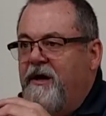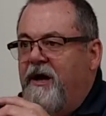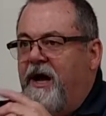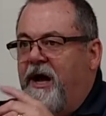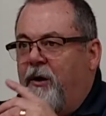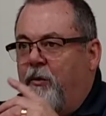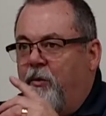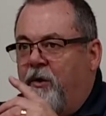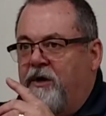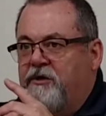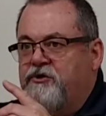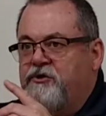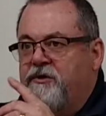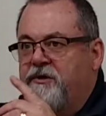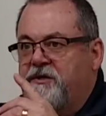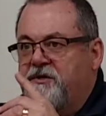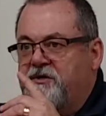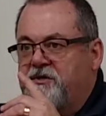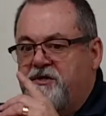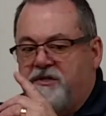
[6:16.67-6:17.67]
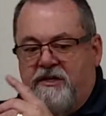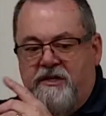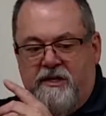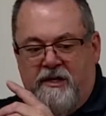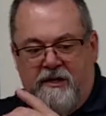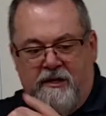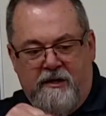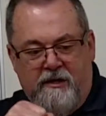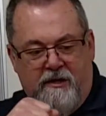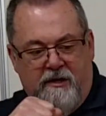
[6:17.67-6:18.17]
I want you to
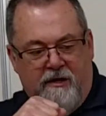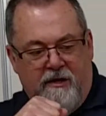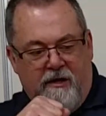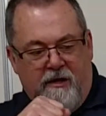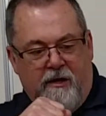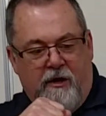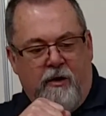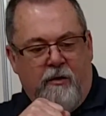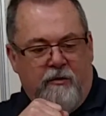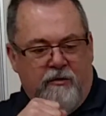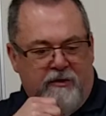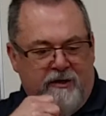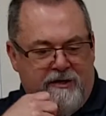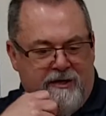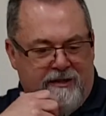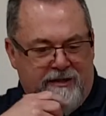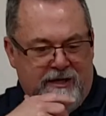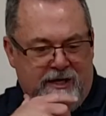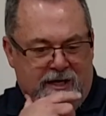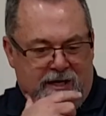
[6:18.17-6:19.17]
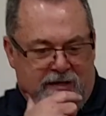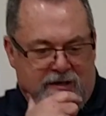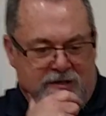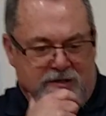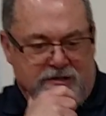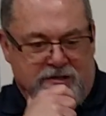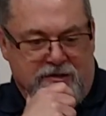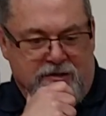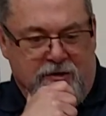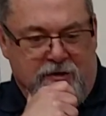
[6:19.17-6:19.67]
see, oh, look at that,
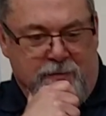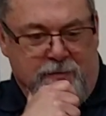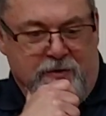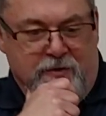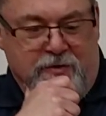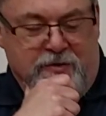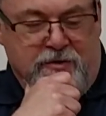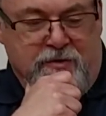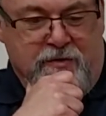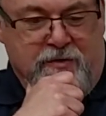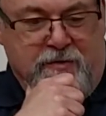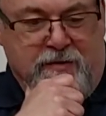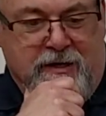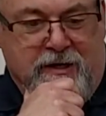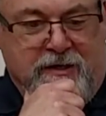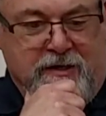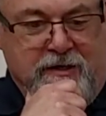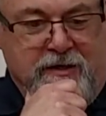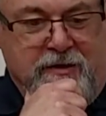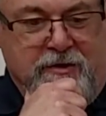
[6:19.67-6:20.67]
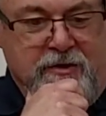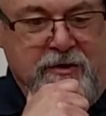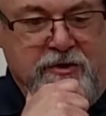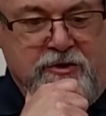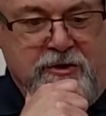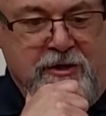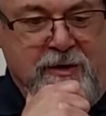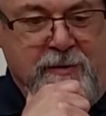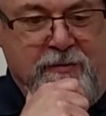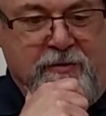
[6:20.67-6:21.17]
it's almost corrected. Good
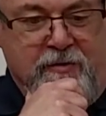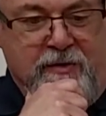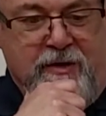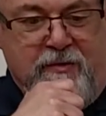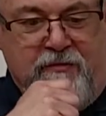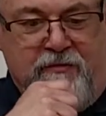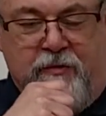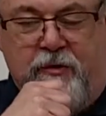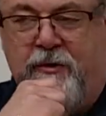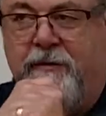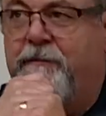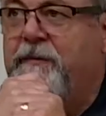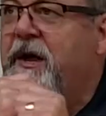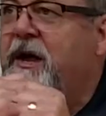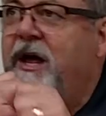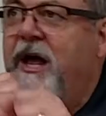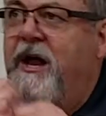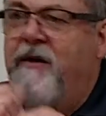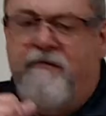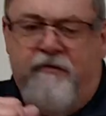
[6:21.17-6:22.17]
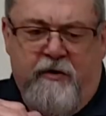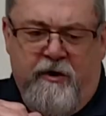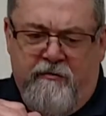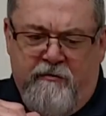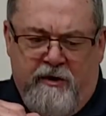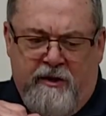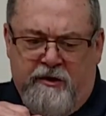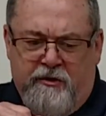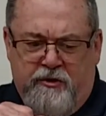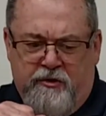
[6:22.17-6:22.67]
job, crown floor. And very
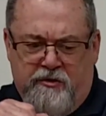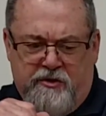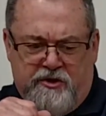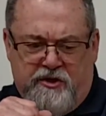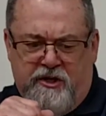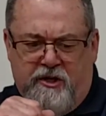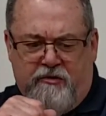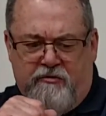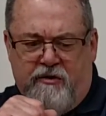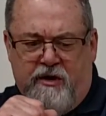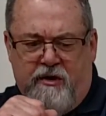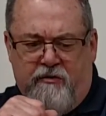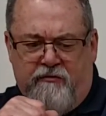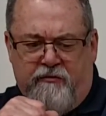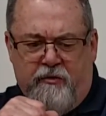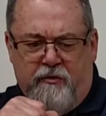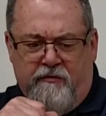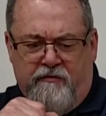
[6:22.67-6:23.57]
rarely do you see a crown floor.